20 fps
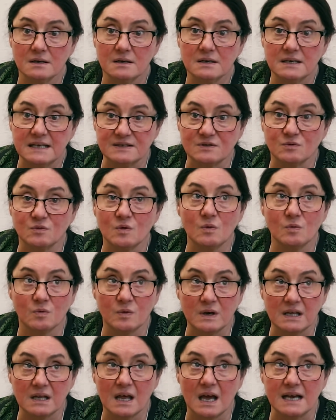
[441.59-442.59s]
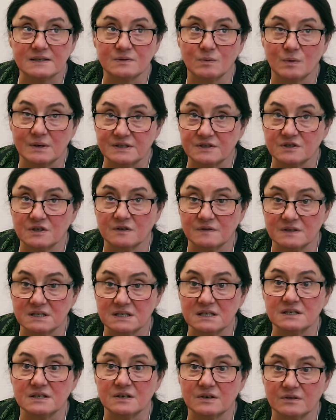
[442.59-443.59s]
is realize what
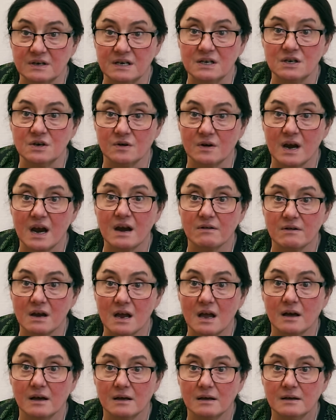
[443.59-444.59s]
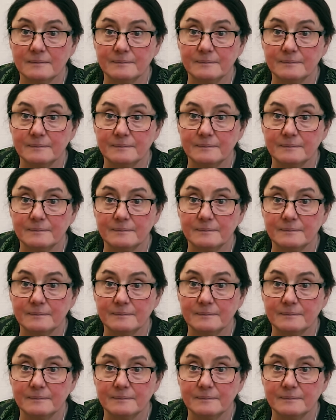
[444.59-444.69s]
services are in your area